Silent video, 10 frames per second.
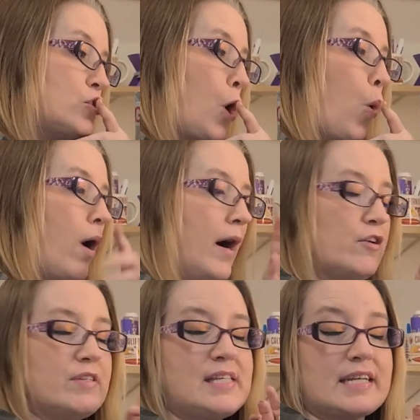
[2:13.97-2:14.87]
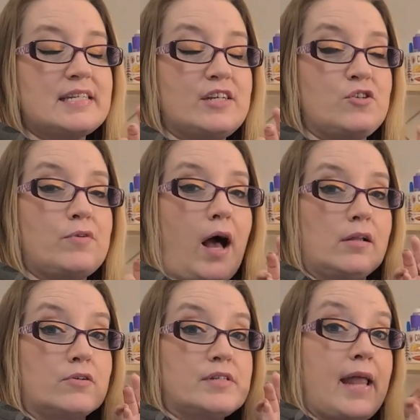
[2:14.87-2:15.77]
So
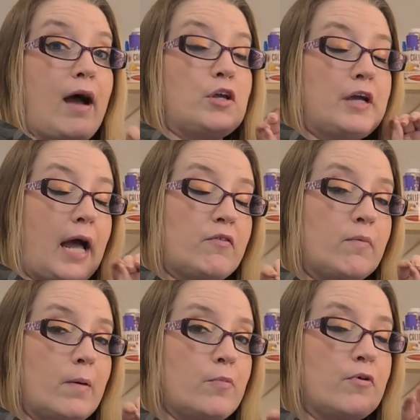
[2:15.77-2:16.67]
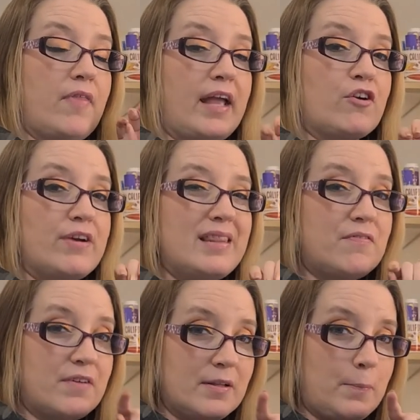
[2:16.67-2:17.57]
$162. Now you gotta remember they are in
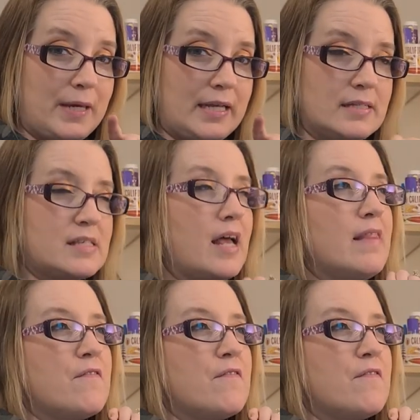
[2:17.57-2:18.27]
the Philippines.